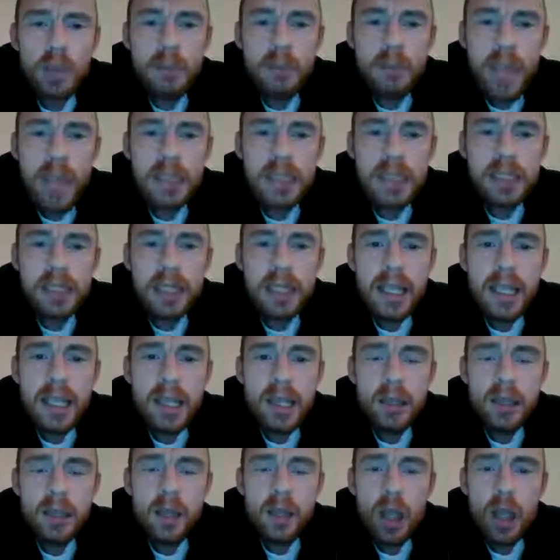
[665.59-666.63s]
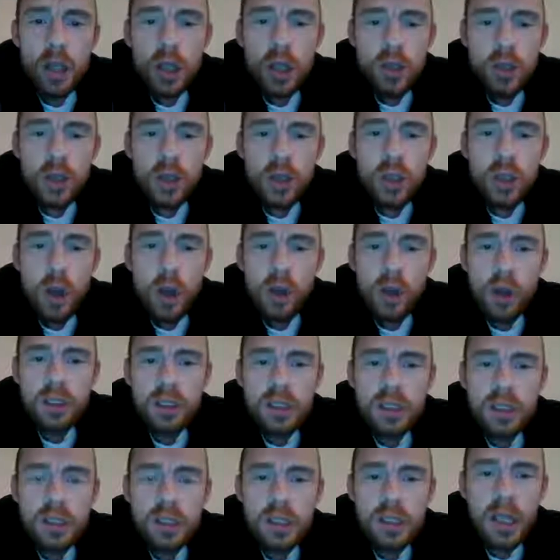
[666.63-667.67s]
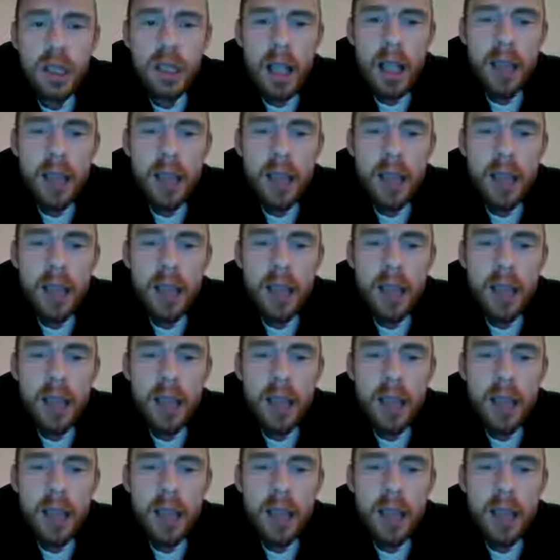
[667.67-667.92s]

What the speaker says: mentally ill to the doctors.